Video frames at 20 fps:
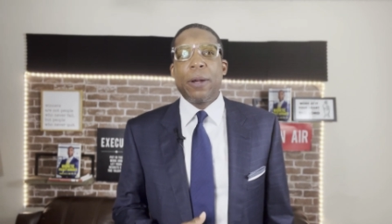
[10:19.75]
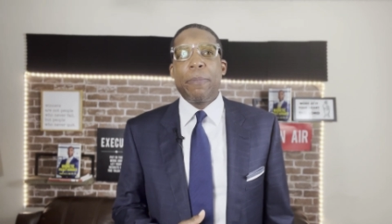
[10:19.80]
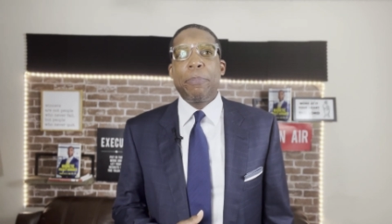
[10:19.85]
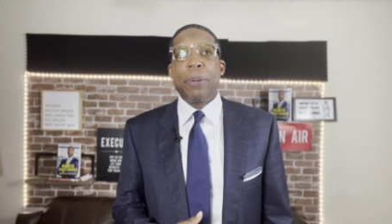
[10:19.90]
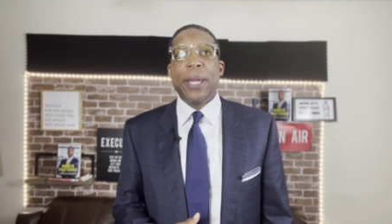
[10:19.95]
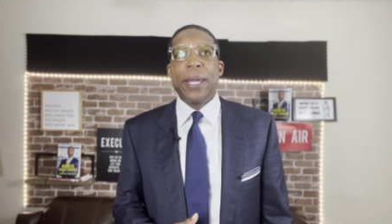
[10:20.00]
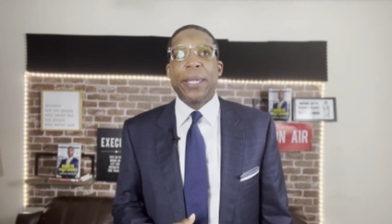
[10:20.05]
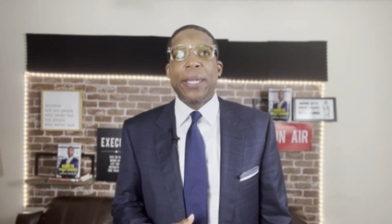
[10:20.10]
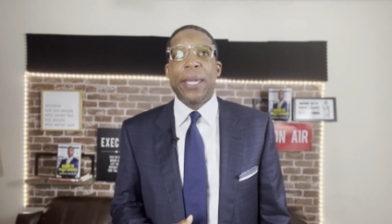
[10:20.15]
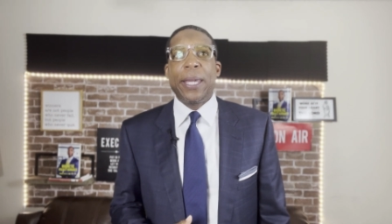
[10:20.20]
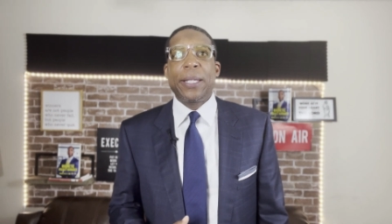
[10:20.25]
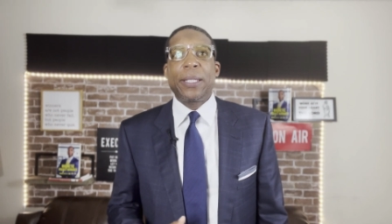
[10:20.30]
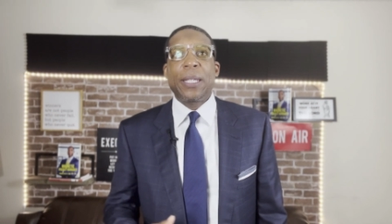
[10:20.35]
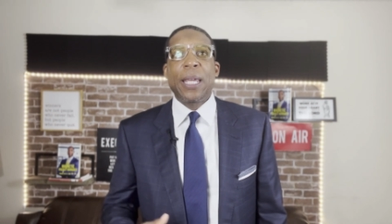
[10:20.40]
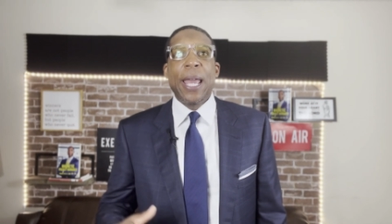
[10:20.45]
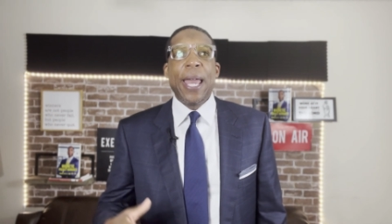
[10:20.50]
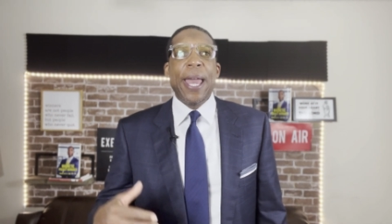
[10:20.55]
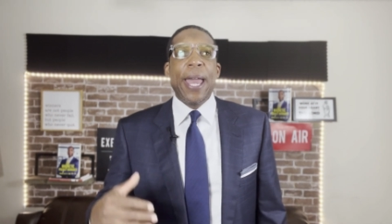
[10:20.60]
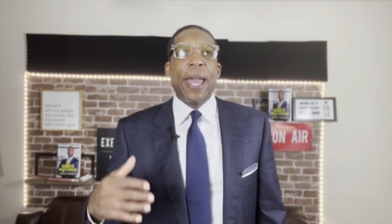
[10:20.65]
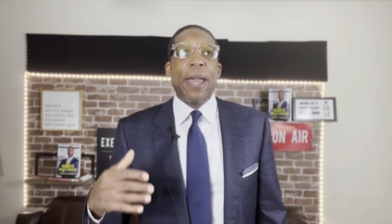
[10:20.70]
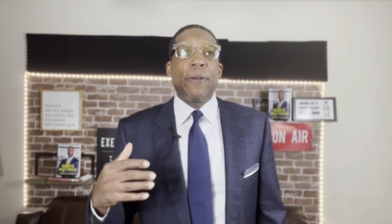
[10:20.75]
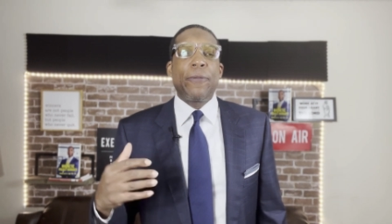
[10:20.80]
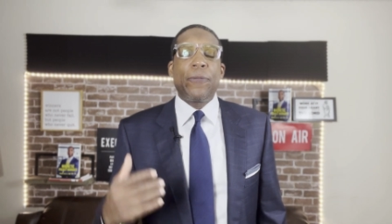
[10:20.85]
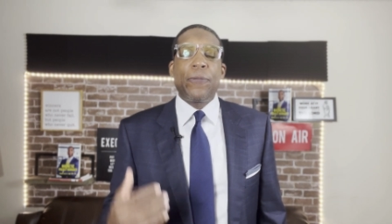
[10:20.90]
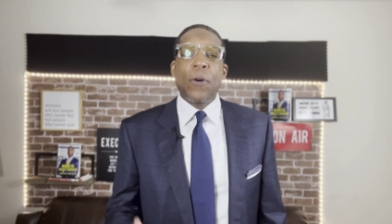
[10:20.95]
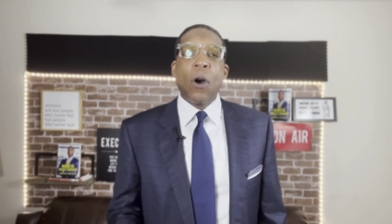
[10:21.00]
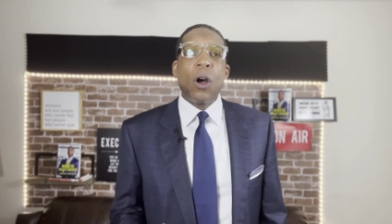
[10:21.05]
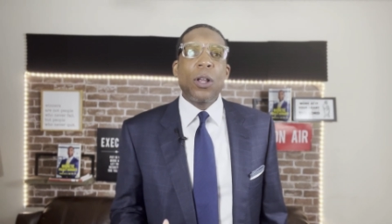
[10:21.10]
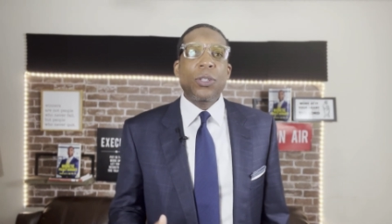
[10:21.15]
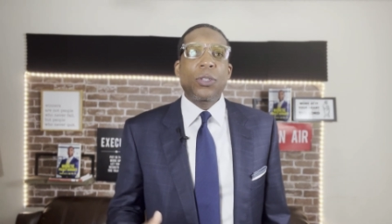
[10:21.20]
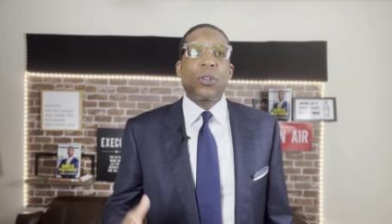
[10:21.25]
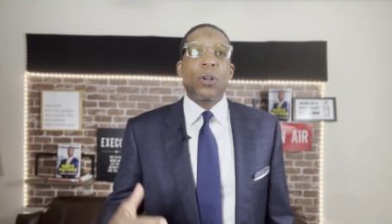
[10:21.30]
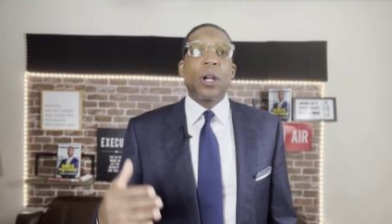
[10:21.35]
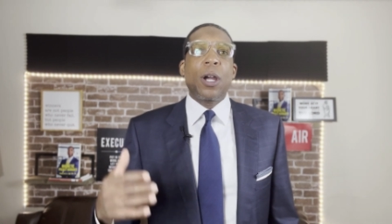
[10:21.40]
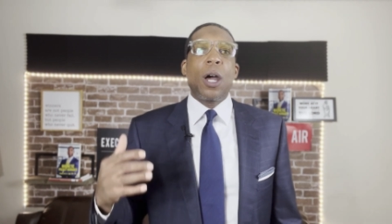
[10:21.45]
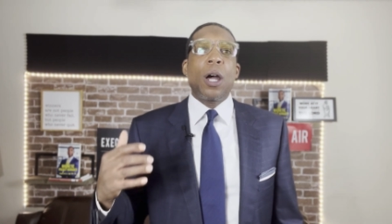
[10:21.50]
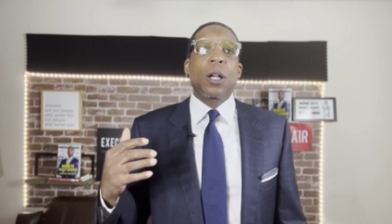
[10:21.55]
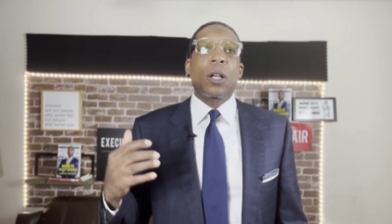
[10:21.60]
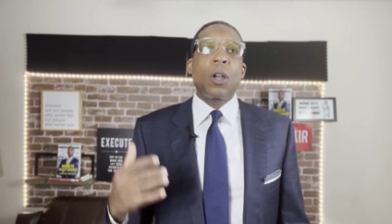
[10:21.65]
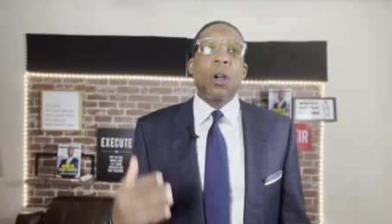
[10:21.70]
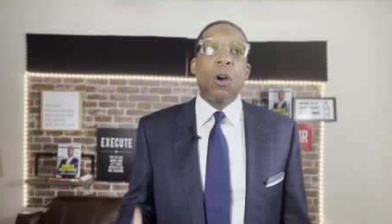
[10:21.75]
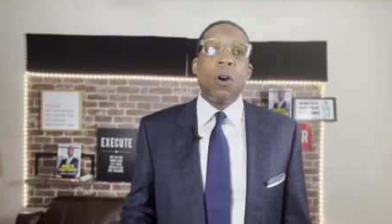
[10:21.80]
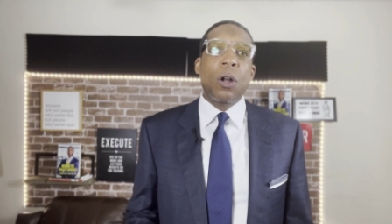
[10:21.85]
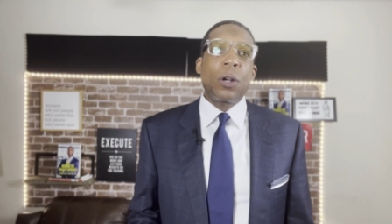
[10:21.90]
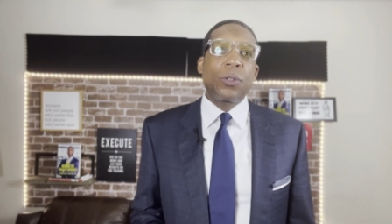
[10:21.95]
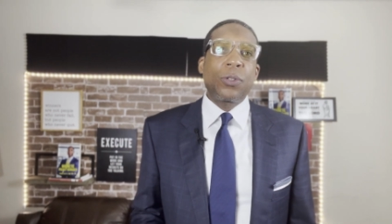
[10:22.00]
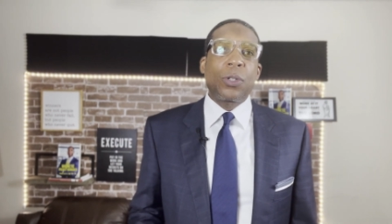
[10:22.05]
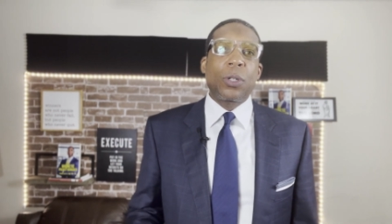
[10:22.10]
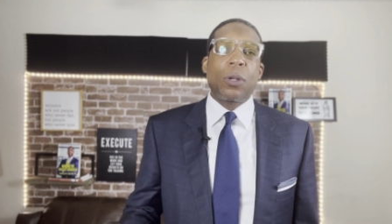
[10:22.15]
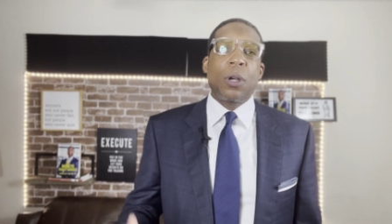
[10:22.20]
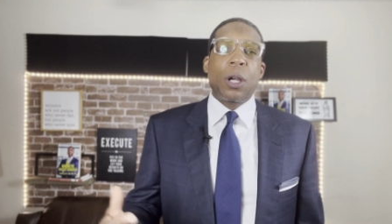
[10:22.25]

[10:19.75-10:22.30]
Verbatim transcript: opinions and foster a culture,